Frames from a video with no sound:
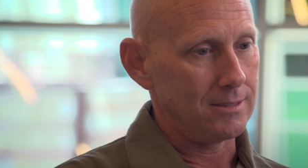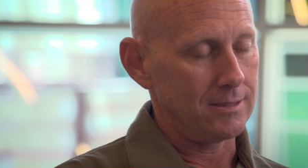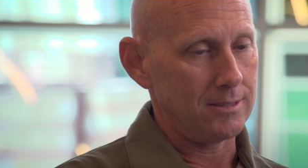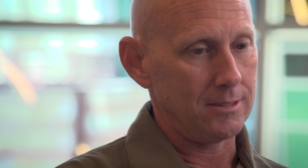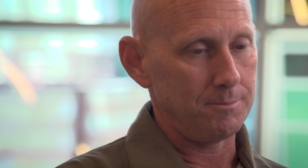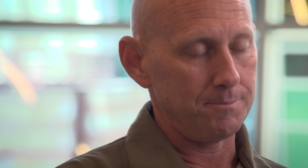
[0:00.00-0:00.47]

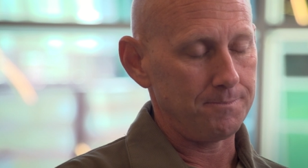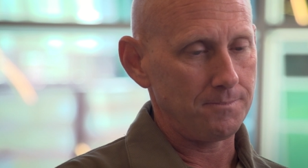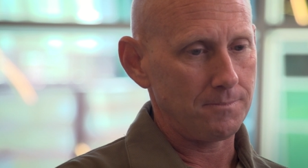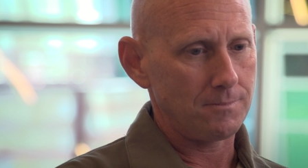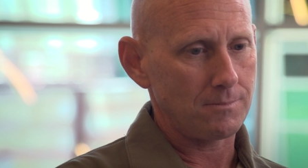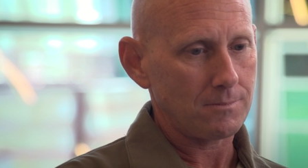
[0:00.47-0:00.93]
I
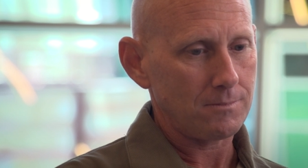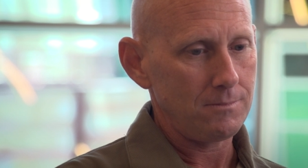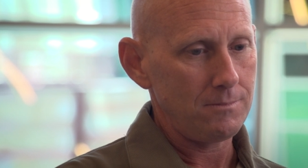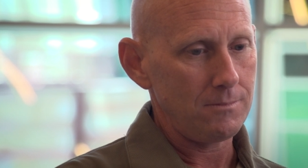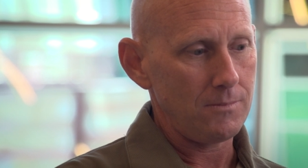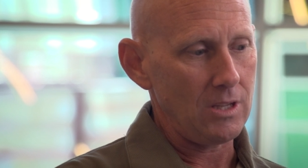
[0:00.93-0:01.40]

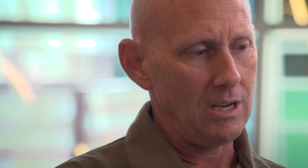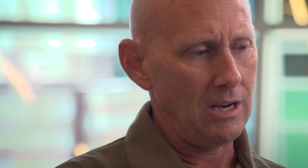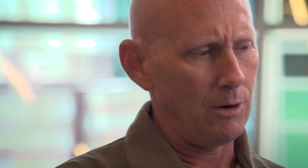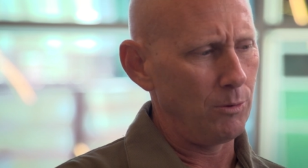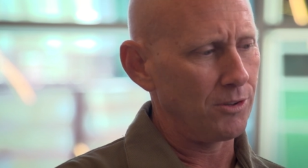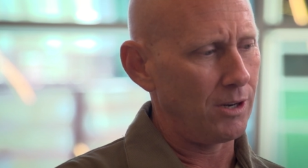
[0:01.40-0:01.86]

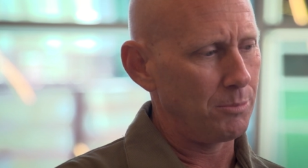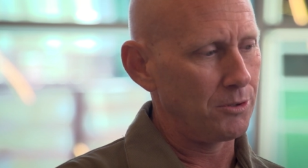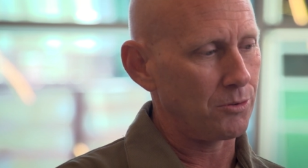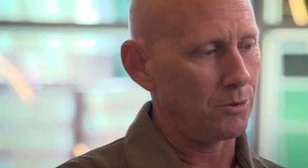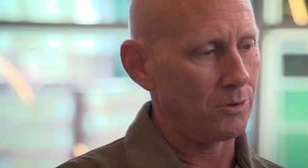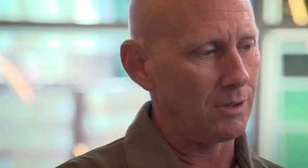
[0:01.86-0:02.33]
was on
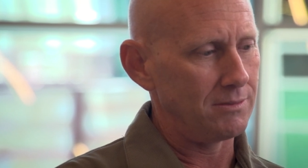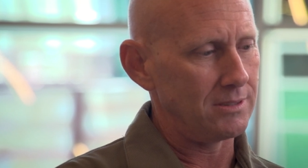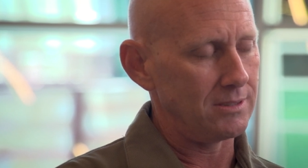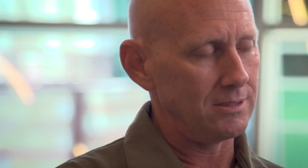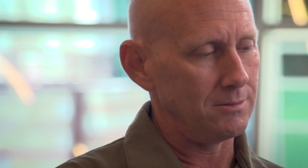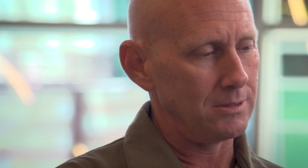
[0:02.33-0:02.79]
patrol,
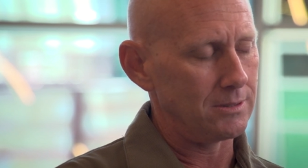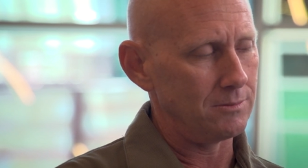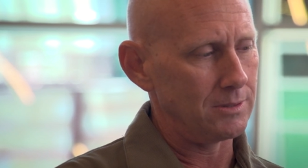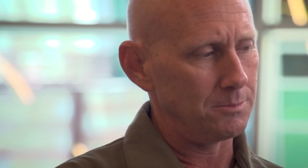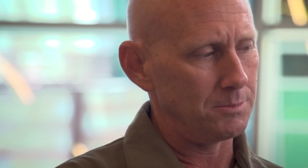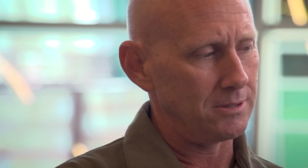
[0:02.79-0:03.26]
obviously, with the
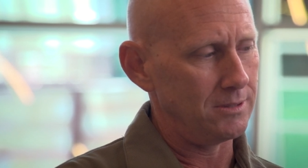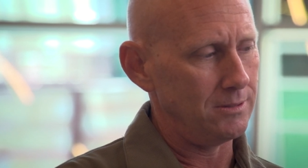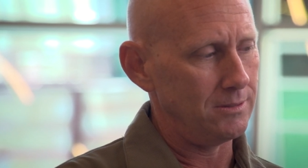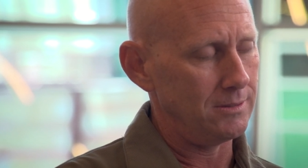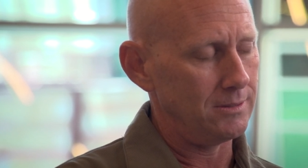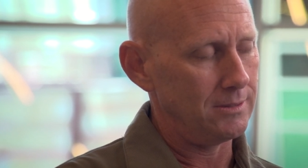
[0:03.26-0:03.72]

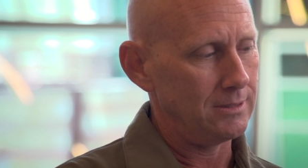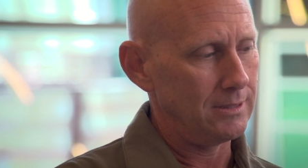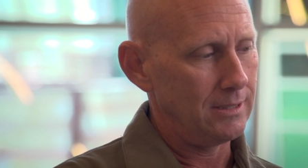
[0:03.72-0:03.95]
platoon.